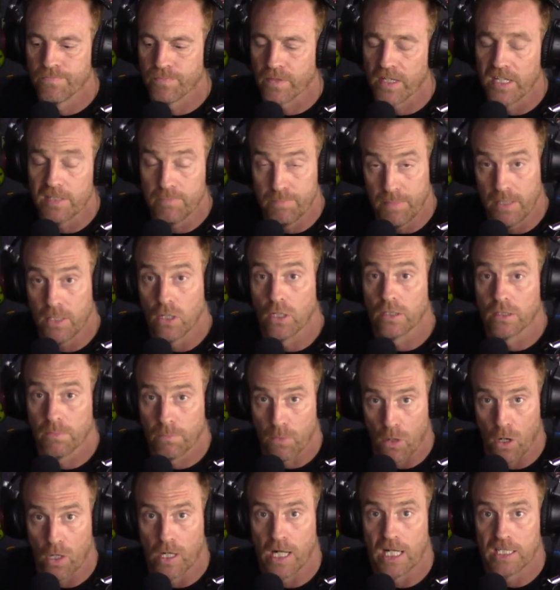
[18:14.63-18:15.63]
He's been on the
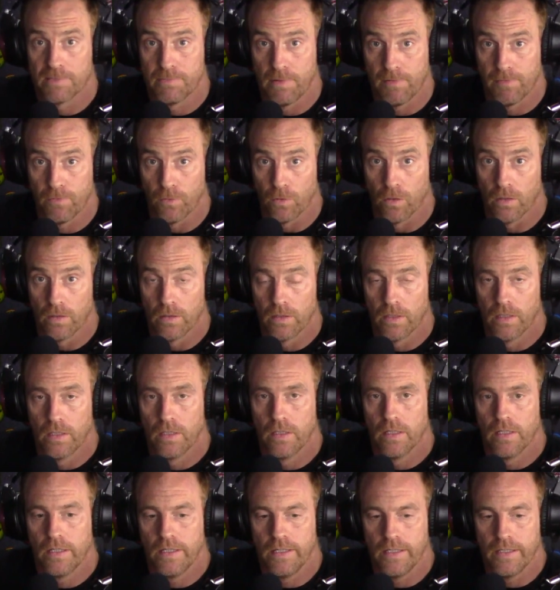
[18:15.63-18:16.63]
podcast before.
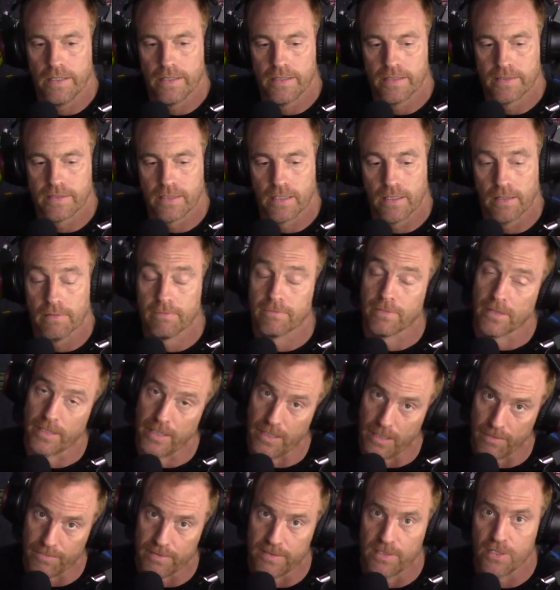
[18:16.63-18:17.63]
He is, funny
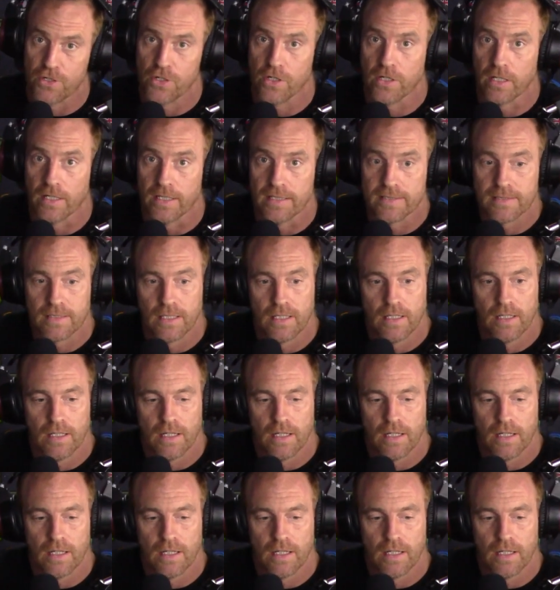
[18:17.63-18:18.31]
enough, he's a journalist.